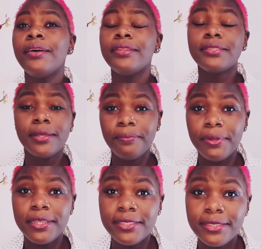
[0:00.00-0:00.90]
Some
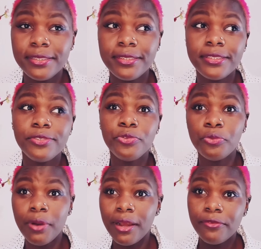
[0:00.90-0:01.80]
places
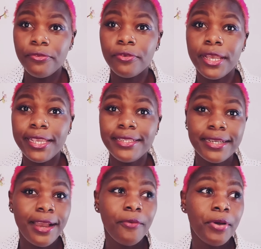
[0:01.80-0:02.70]
you work for 8
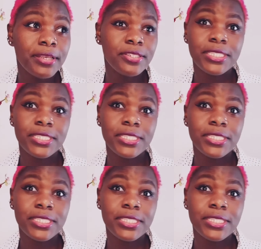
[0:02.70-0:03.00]
hours,